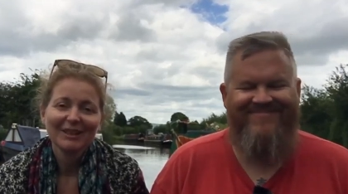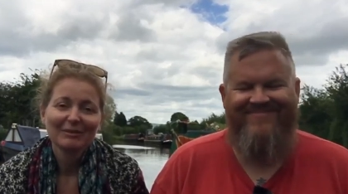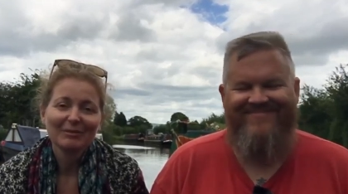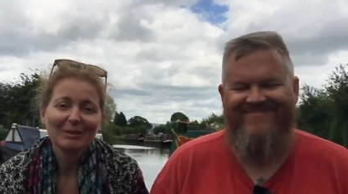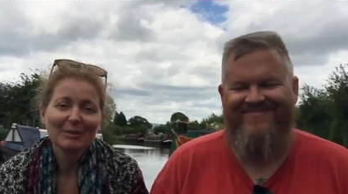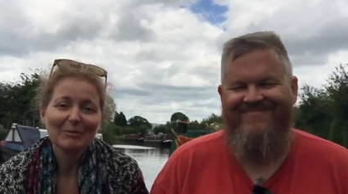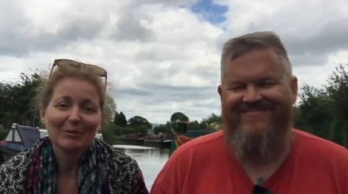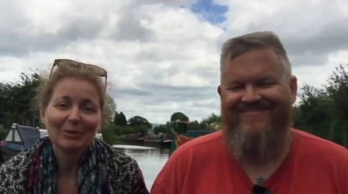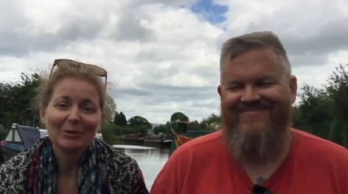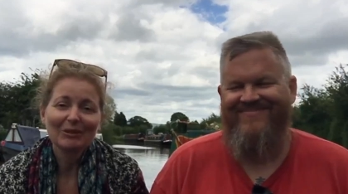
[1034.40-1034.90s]

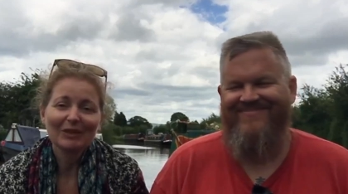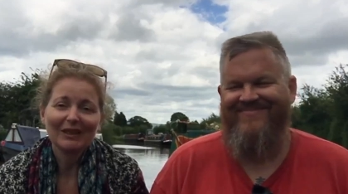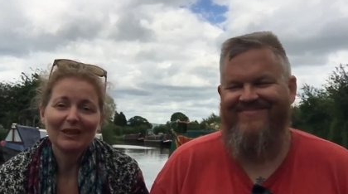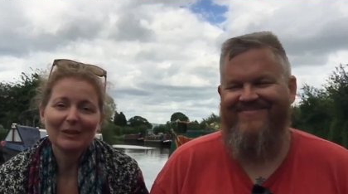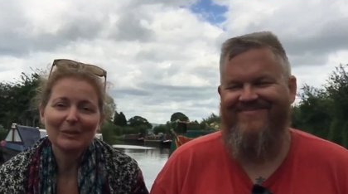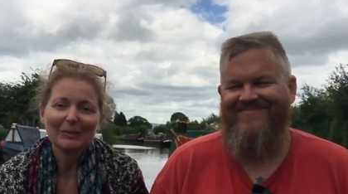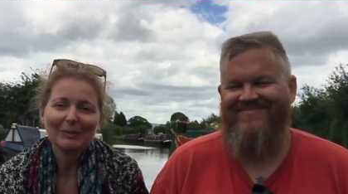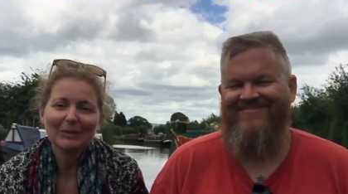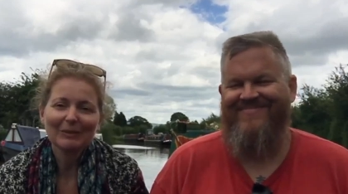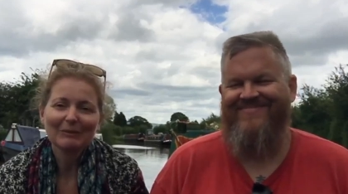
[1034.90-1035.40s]
Speaker 1: We moor
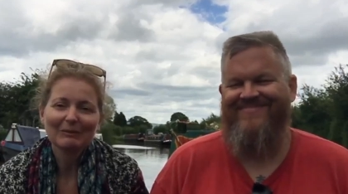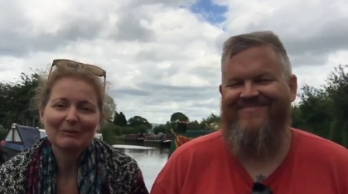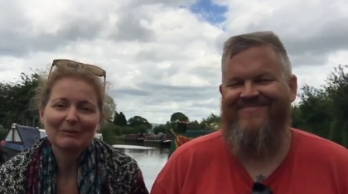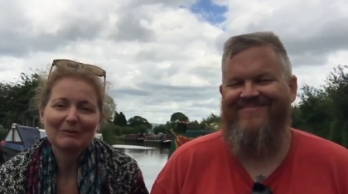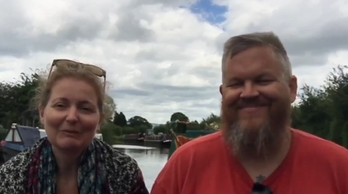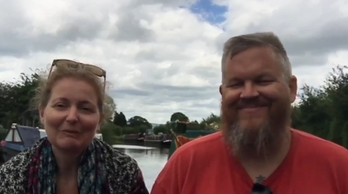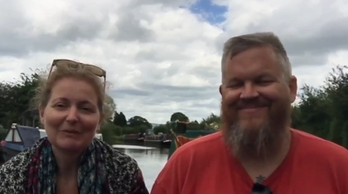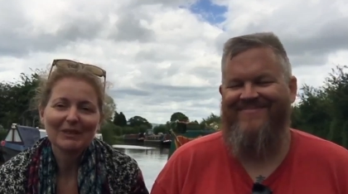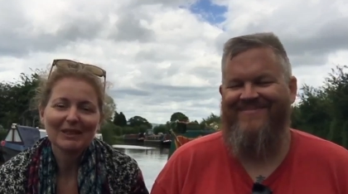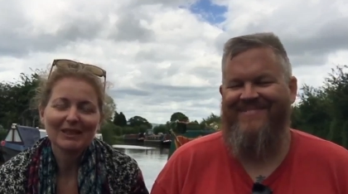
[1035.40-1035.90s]
up,
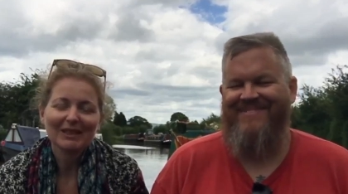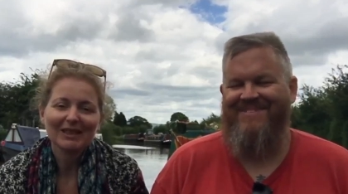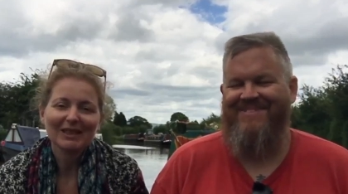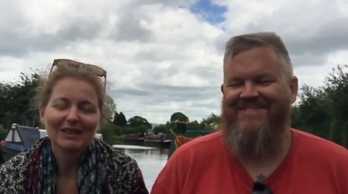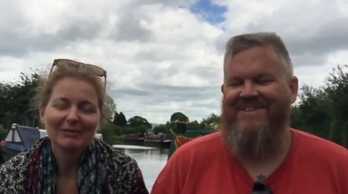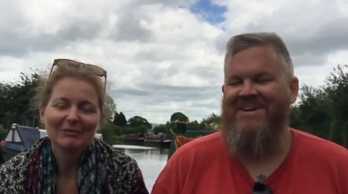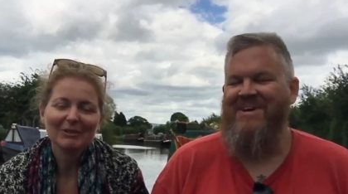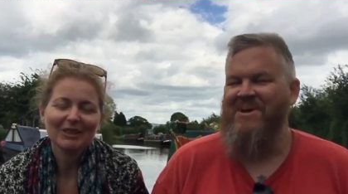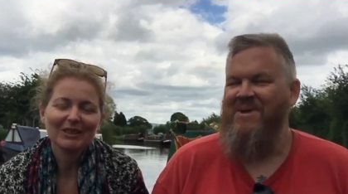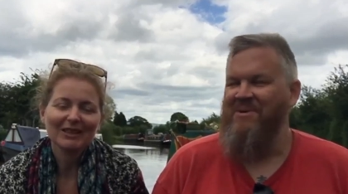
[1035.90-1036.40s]

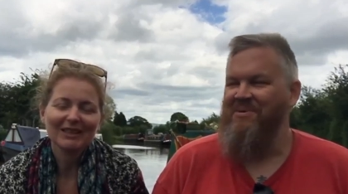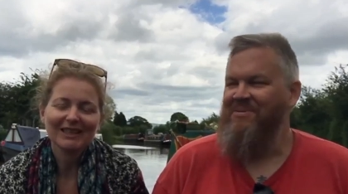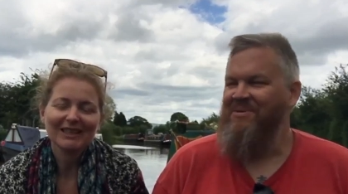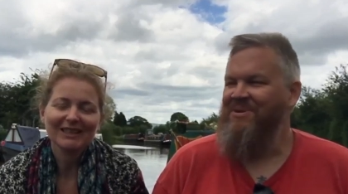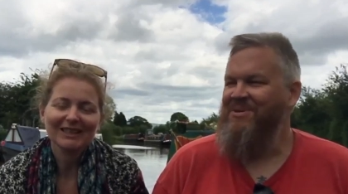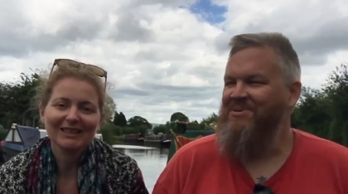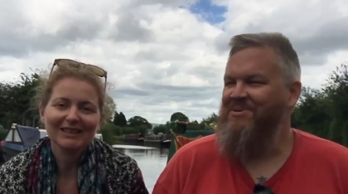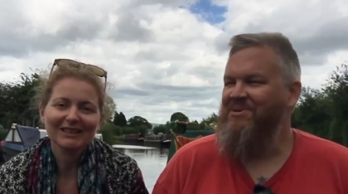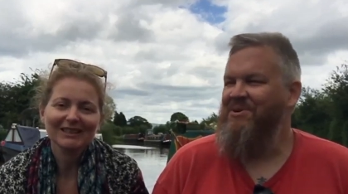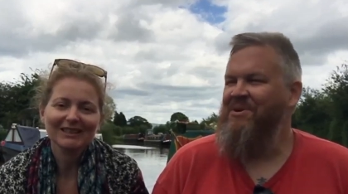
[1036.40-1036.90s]
and we
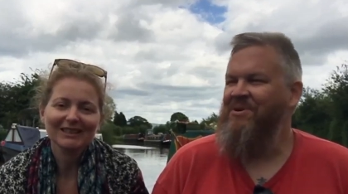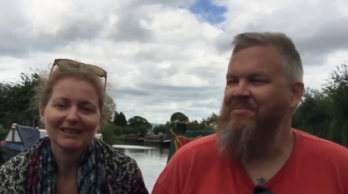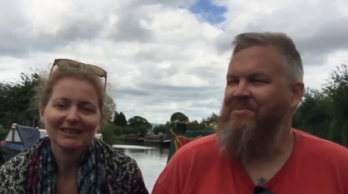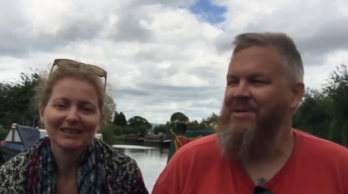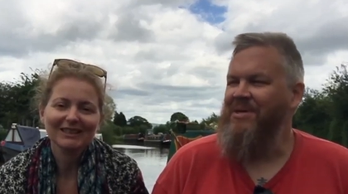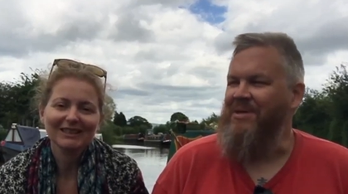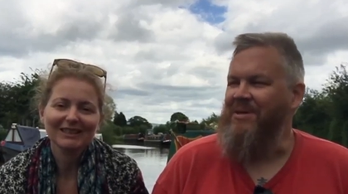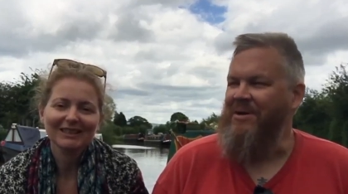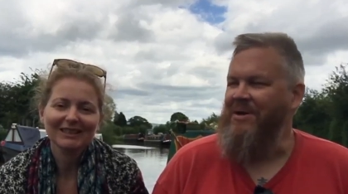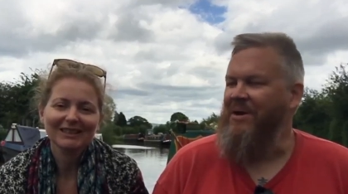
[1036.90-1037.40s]
like.
Speaker 2: Why'd you call
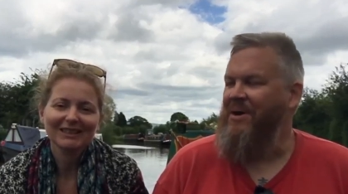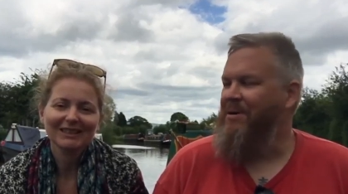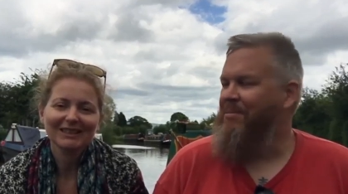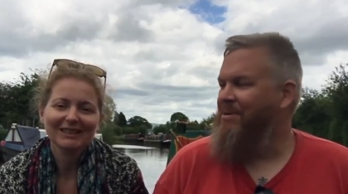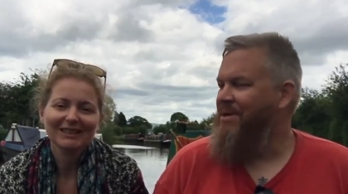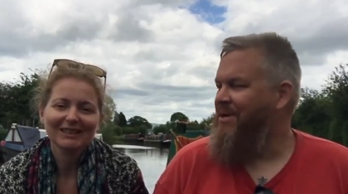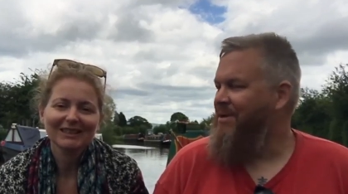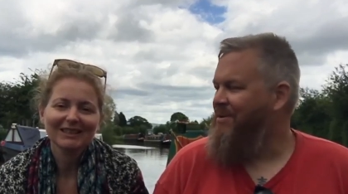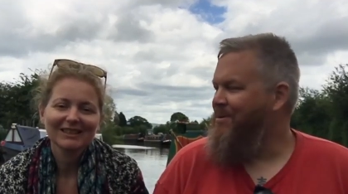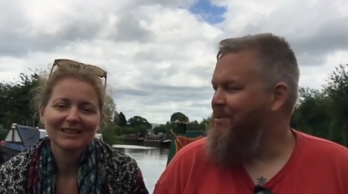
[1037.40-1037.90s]
me a
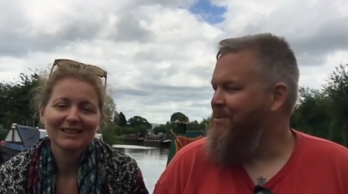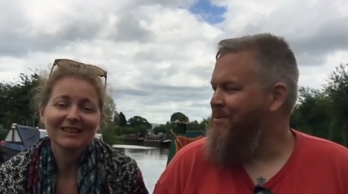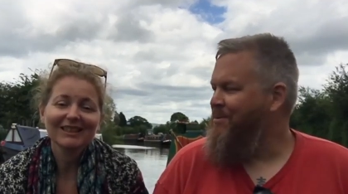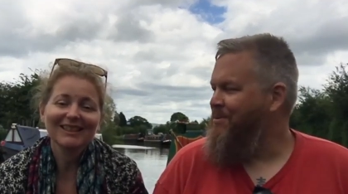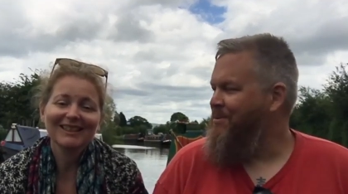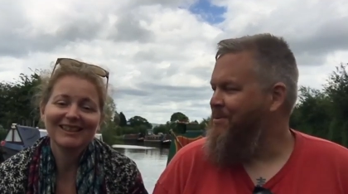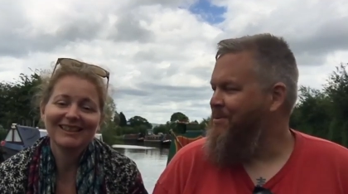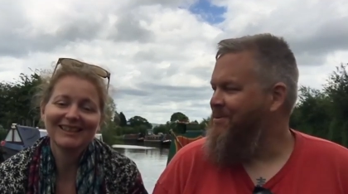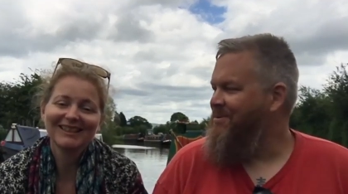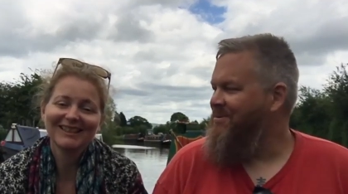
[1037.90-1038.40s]
knobhead?
Speaker 1: Yeah.